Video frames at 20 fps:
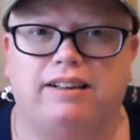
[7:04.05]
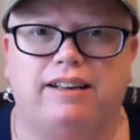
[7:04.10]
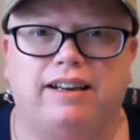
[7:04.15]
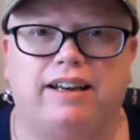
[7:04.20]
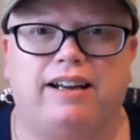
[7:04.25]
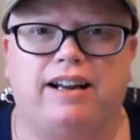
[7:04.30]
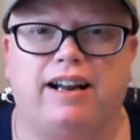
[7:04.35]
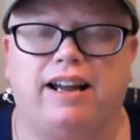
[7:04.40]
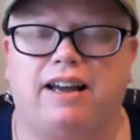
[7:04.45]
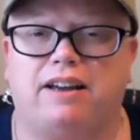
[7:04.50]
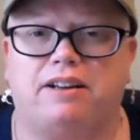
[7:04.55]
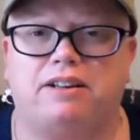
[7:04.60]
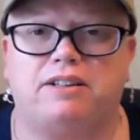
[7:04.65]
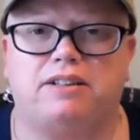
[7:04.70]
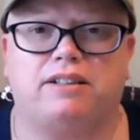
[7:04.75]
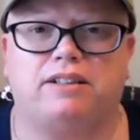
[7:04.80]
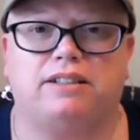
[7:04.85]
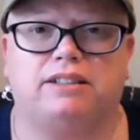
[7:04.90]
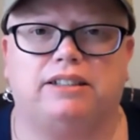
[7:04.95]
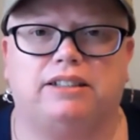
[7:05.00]
And it had
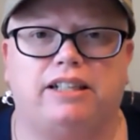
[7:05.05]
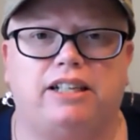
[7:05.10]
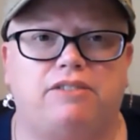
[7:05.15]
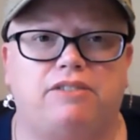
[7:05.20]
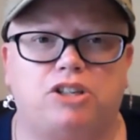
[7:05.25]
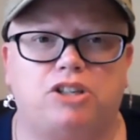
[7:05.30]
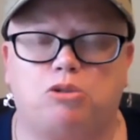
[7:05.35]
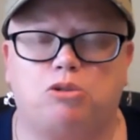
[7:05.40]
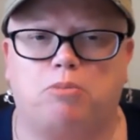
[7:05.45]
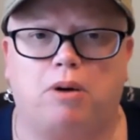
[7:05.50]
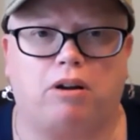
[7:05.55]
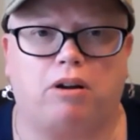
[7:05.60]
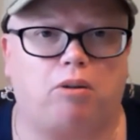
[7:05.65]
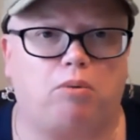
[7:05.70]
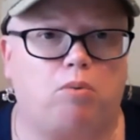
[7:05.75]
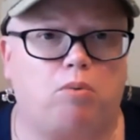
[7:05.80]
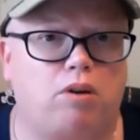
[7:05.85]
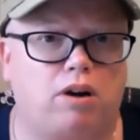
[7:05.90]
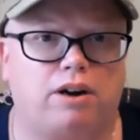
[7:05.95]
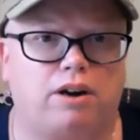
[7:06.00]
an individual bottle
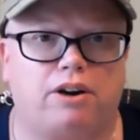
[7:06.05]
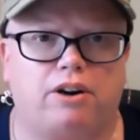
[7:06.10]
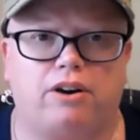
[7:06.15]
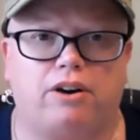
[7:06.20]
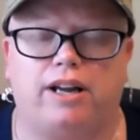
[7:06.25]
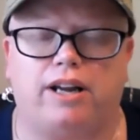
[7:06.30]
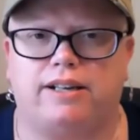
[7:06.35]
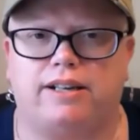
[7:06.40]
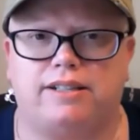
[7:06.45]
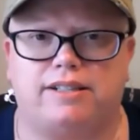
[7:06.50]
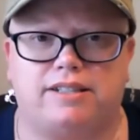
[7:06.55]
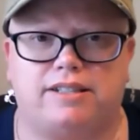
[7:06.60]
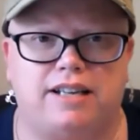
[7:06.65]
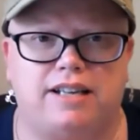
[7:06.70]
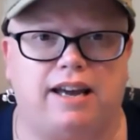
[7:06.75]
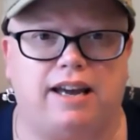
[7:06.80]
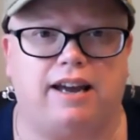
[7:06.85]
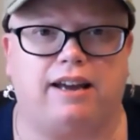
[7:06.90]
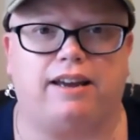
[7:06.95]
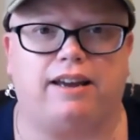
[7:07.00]
of water, it had a
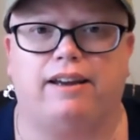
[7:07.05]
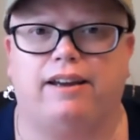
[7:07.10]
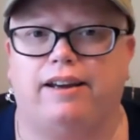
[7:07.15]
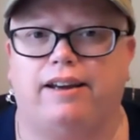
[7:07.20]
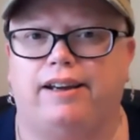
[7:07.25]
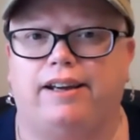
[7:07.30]
snack,